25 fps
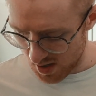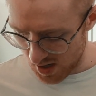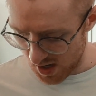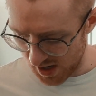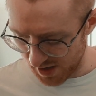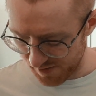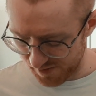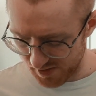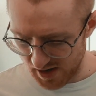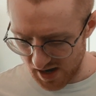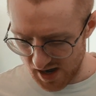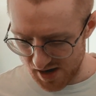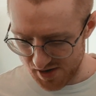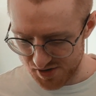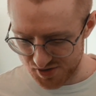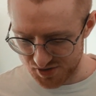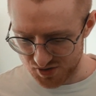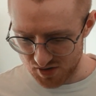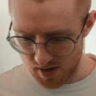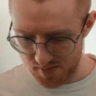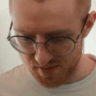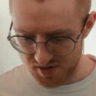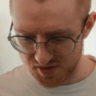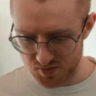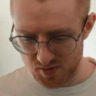even know how to
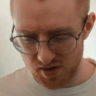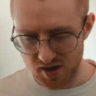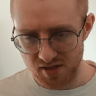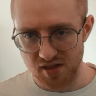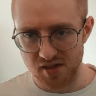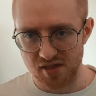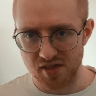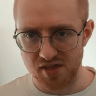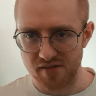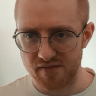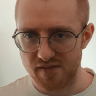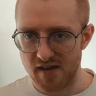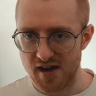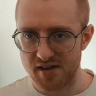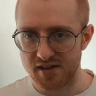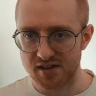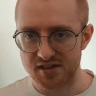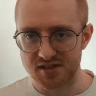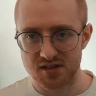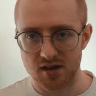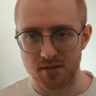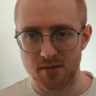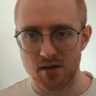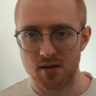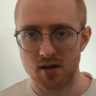describe this one other than the fact that
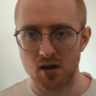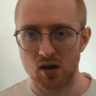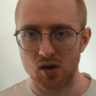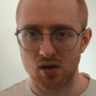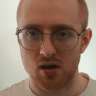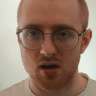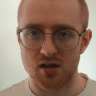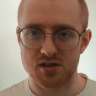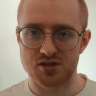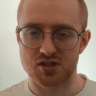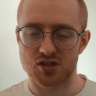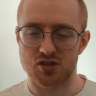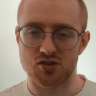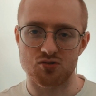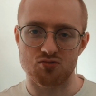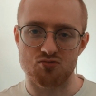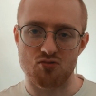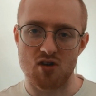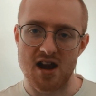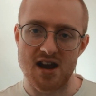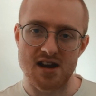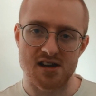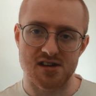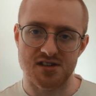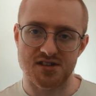it's on a much
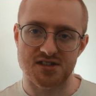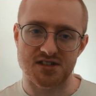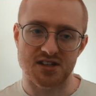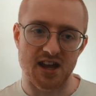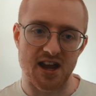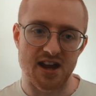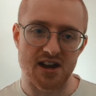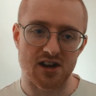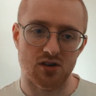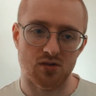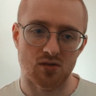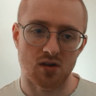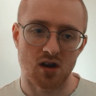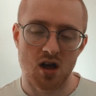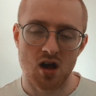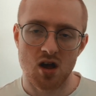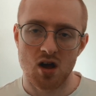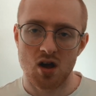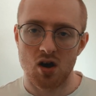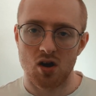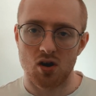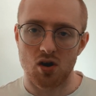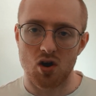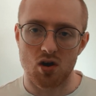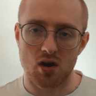grander scale,
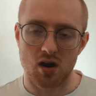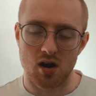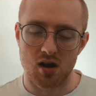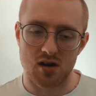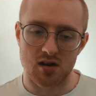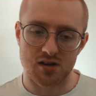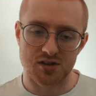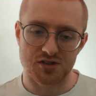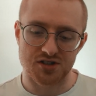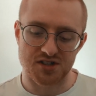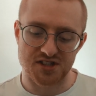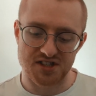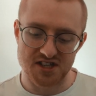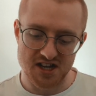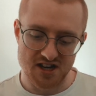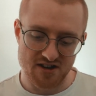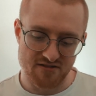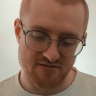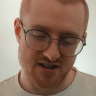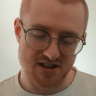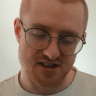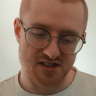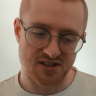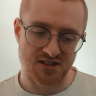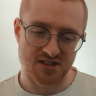a lot larger
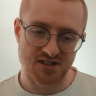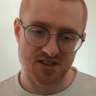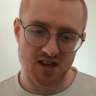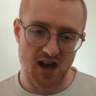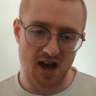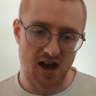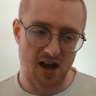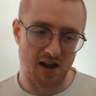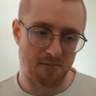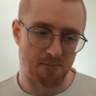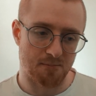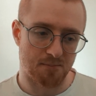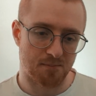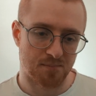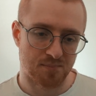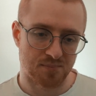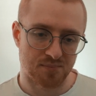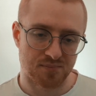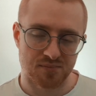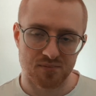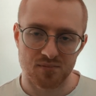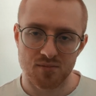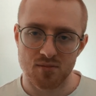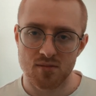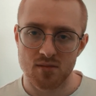series.
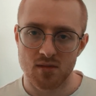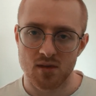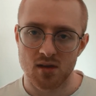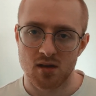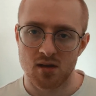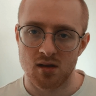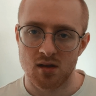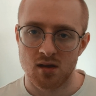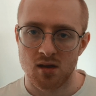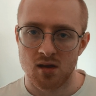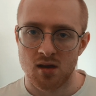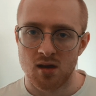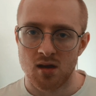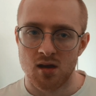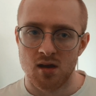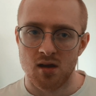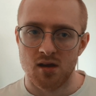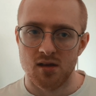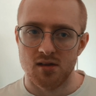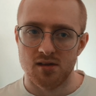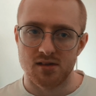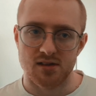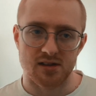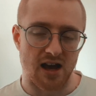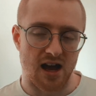
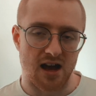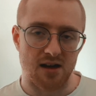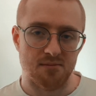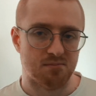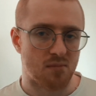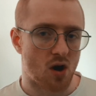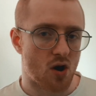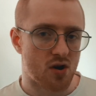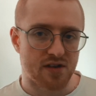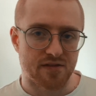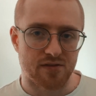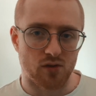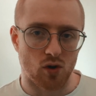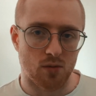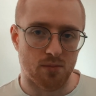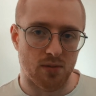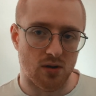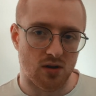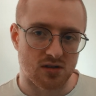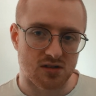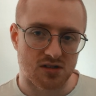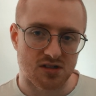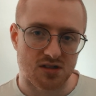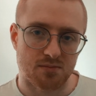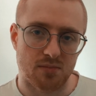Yeah, only 4
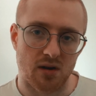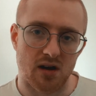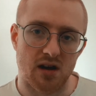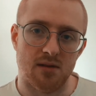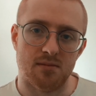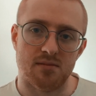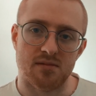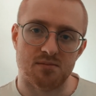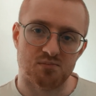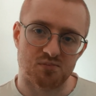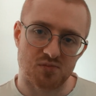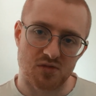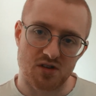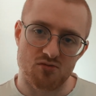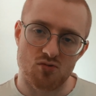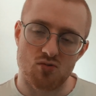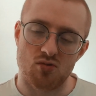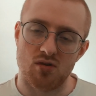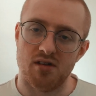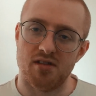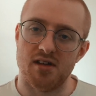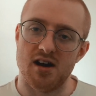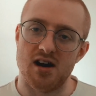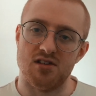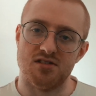books, but they're all
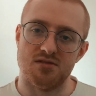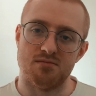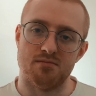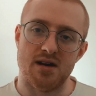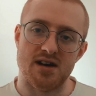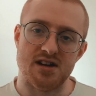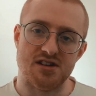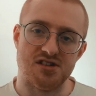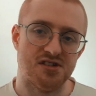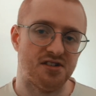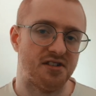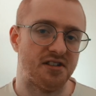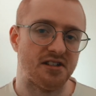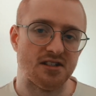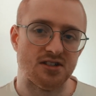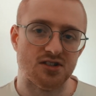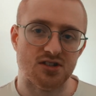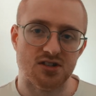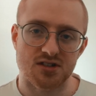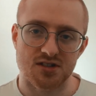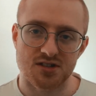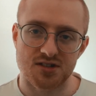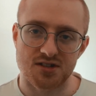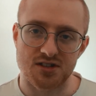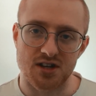1,000 pages
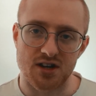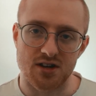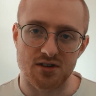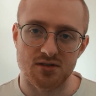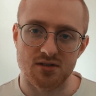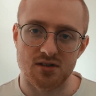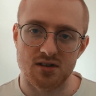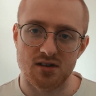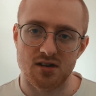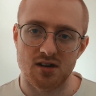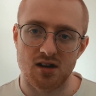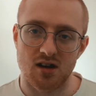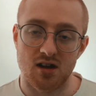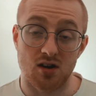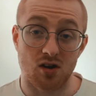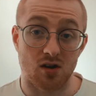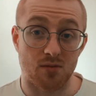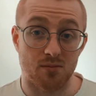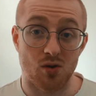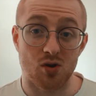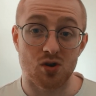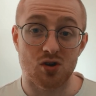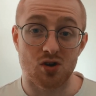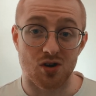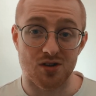each, so a lot
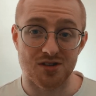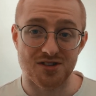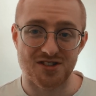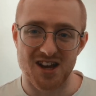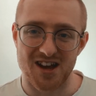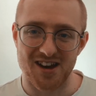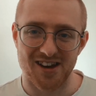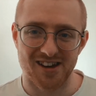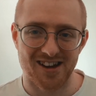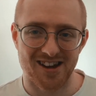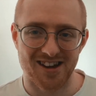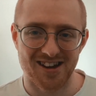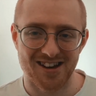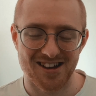more content.